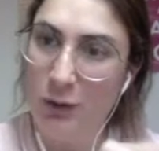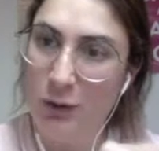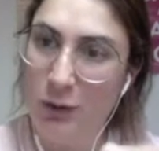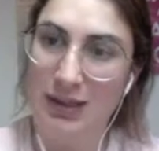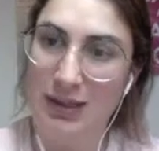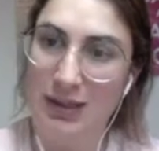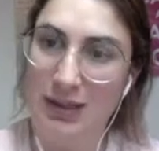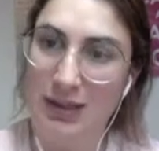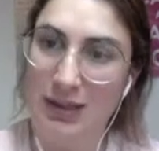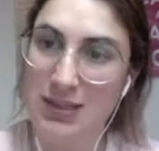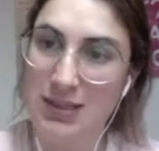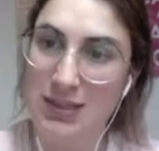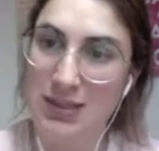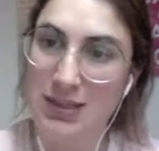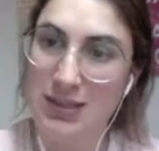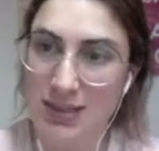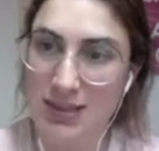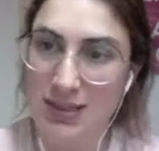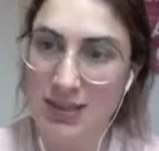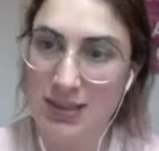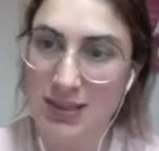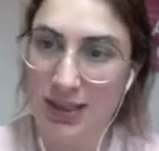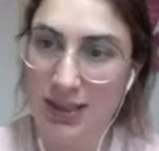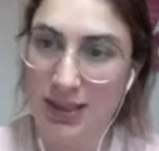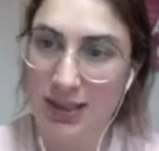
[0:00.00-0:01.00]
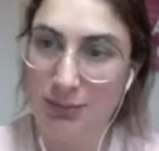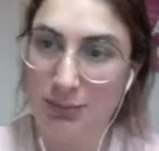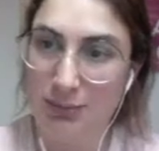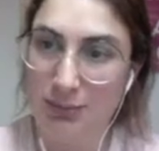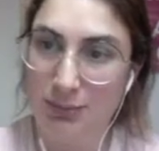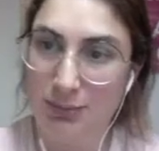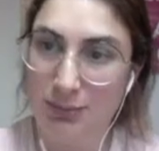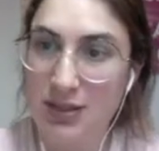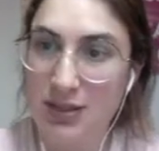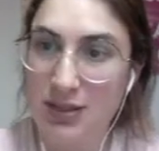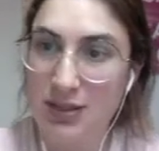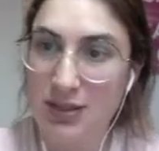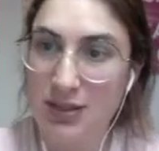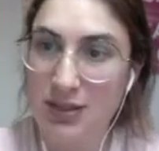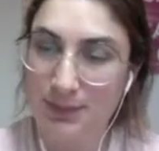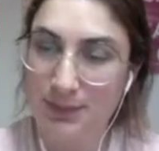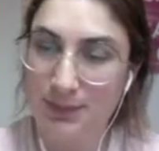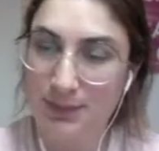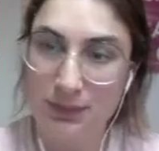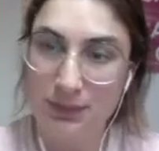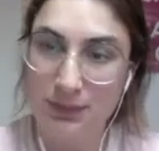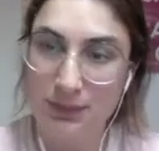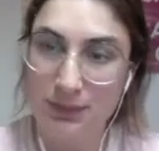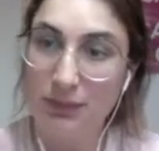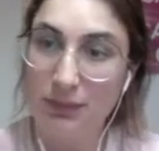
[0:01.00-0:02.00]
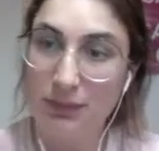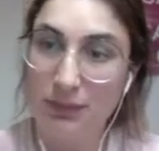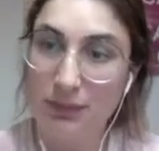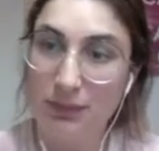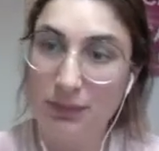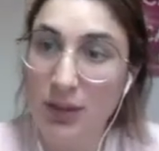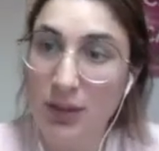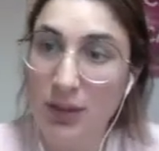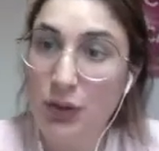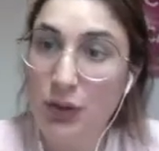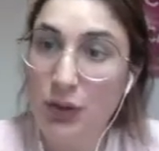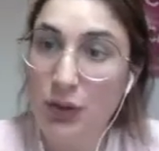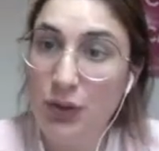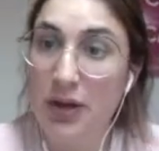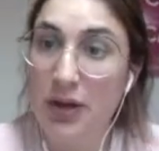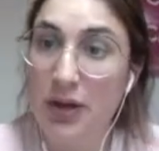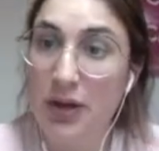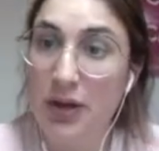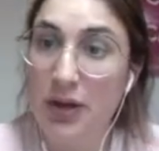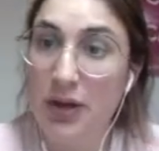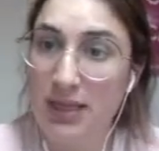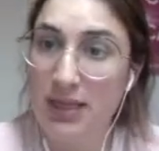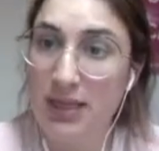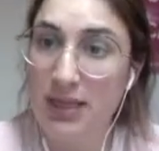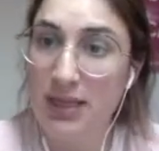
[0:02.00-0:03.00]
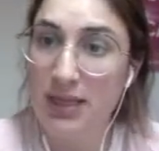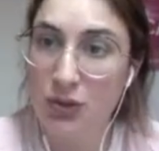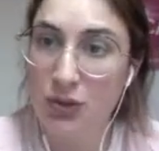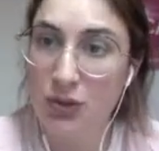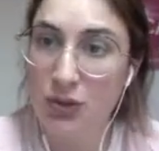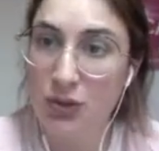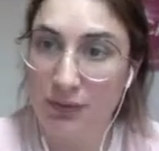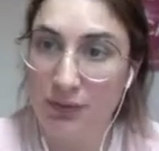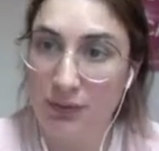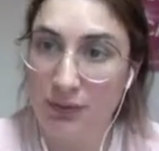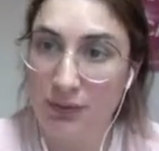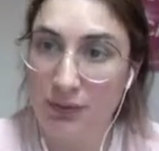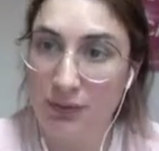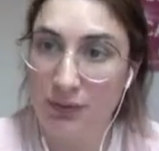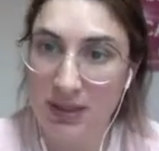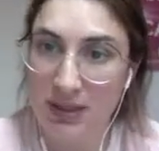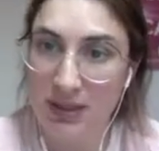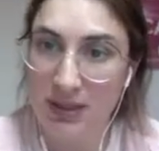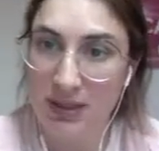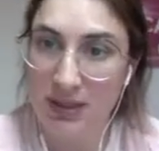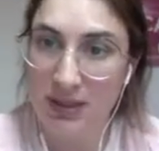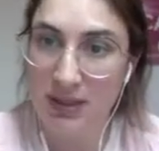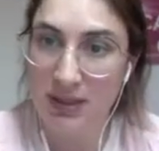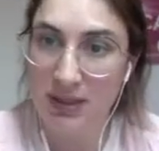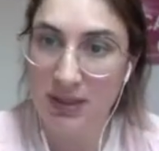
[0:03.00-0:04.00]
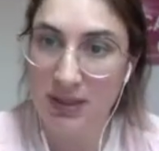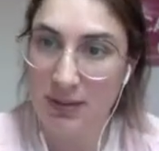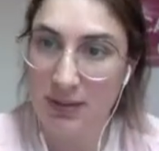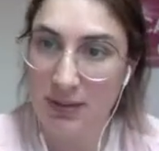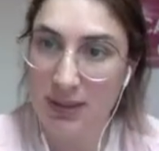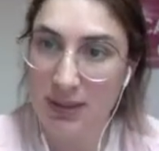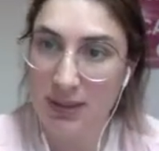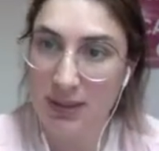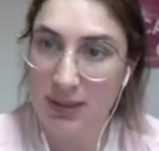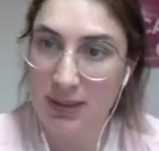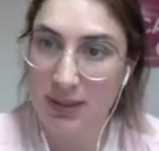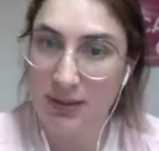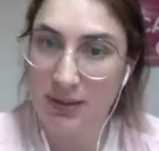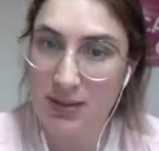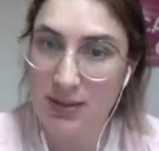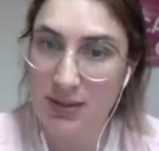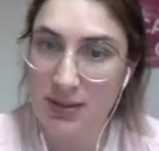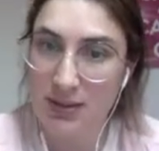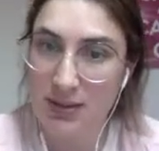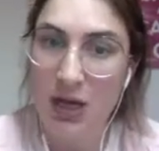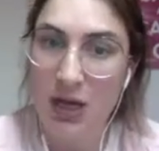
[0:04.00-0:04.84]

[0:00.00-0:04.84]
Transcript: things inside, because you aren't able to perform the experiment like this.